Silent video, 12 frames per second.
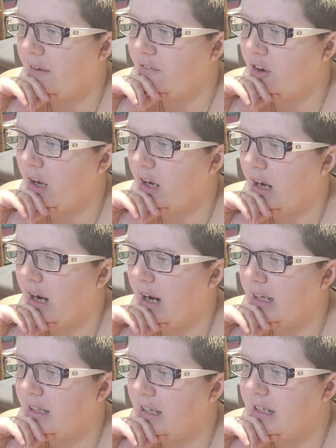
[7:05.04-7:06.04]
I've got a
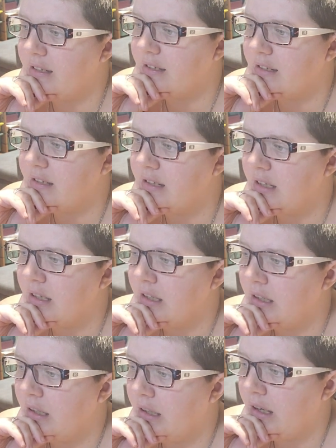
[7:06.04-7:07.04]
highlight
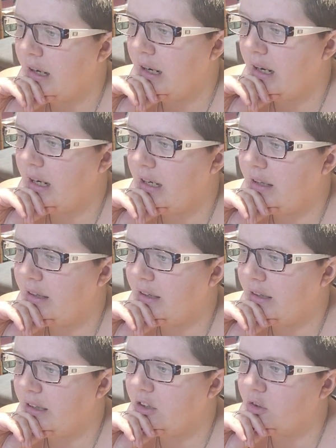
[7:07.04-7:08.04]
in
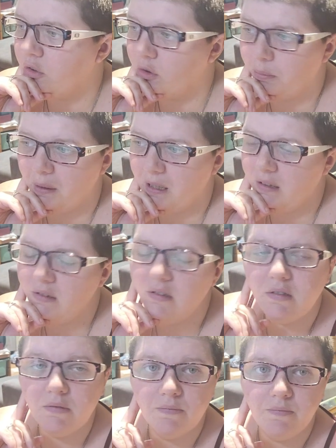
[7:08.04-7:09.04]
the little
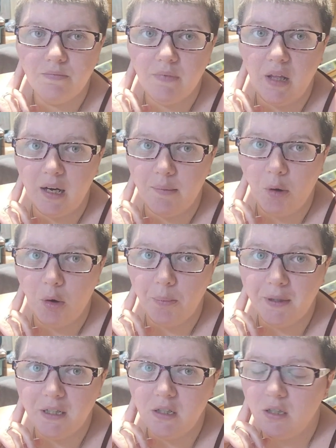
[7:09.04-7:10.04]
groupings that I'm
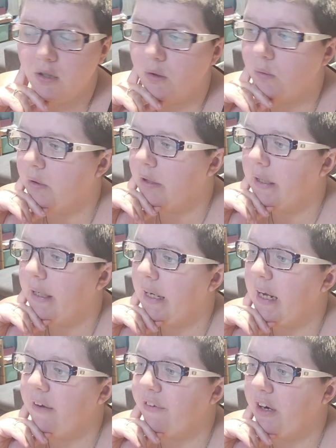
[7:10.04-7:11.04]
hoping to do.
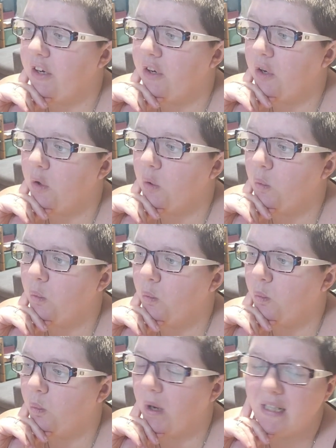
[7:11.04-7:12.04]
If I know
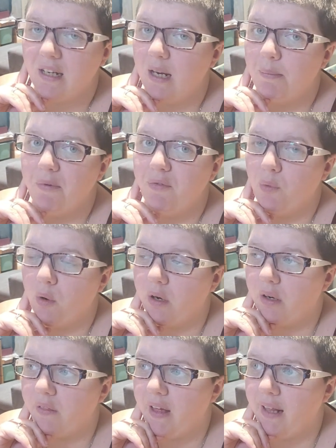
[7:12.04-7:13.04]
what type of
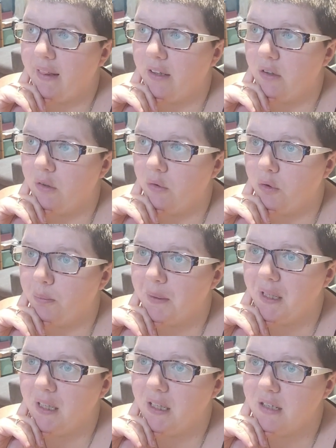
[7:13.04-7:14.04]
work that little
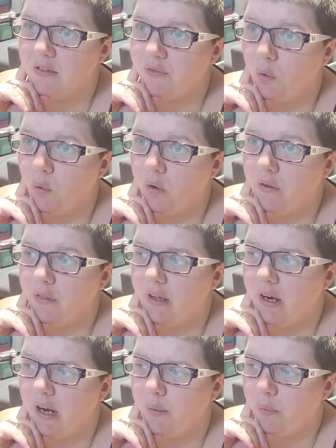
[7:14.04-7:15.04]
grouping is for,
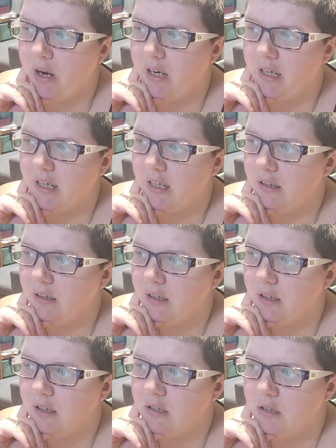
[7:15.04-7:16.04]
then I write it in.
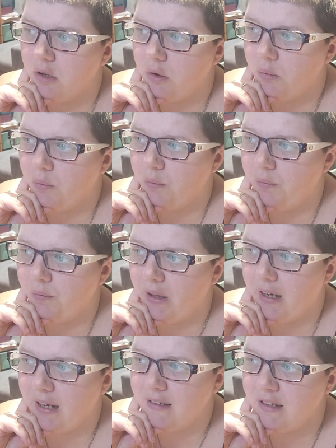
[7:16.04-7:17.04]
So
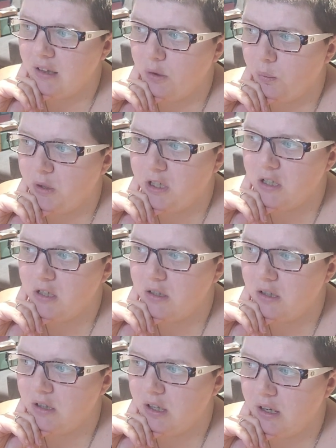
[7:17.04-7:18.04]
like I said,
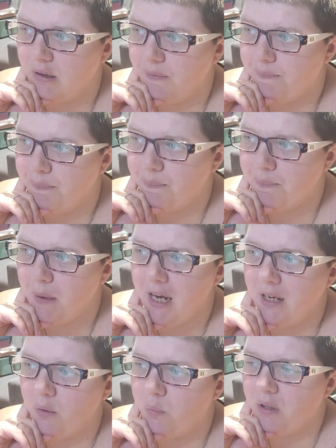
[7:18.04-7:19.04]
the
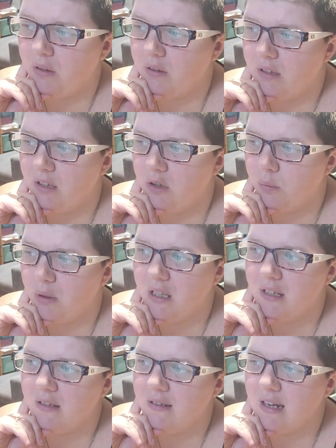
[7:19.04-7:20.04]
Pagan Wheel of the Year
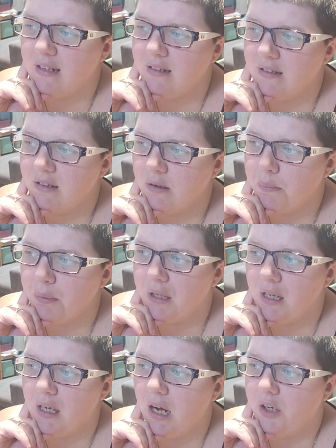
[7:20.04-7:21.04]
readings, that's
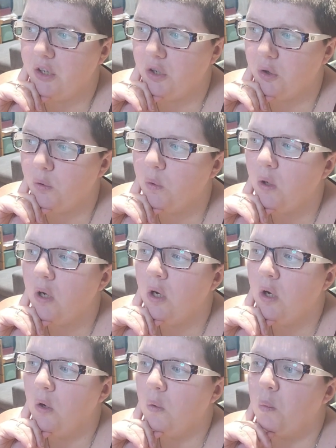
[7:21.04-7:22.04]
complete. I know
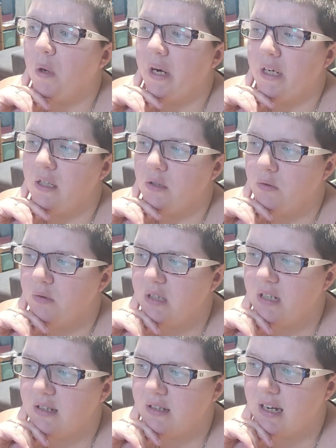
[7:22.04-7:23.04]
what I use
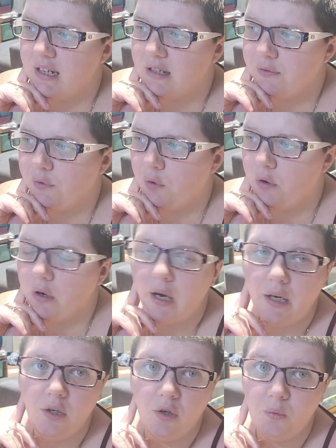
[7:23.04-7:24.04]
these decks for.
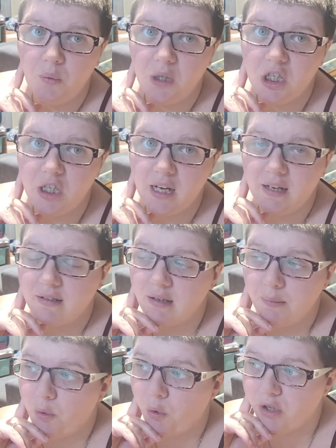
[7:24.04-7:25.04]
I know which decks
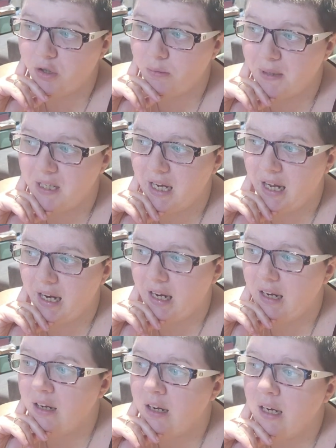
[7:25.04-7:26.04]
I'm going to be
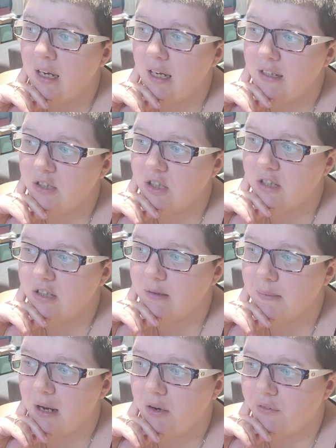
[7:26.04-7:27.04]
getting. It's just
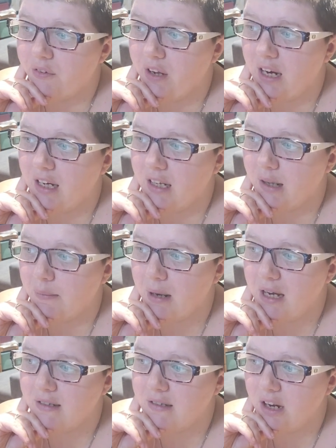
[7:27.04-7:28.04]
a matter of getting them
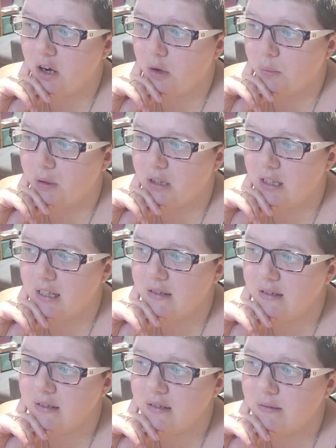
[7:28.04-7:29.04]
as they are
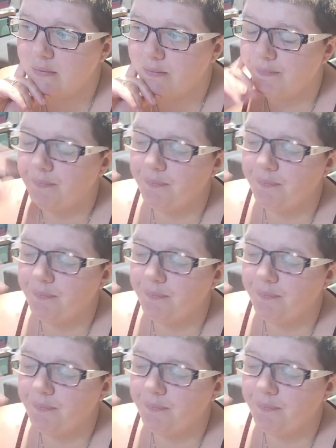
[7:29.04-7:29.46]
released.